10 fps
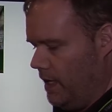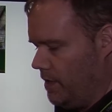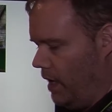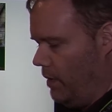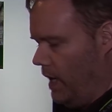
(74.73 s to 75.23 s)

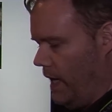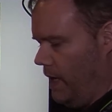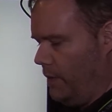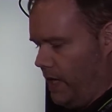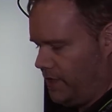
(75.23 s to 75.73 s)
So
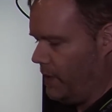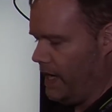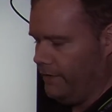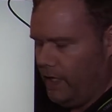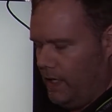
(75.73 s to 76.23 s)
uh, we also
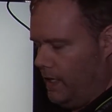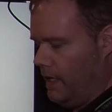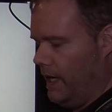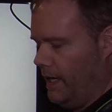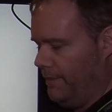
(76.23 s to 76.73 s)
have
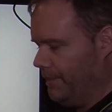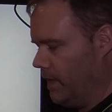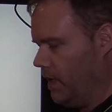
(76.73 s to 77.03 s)
um,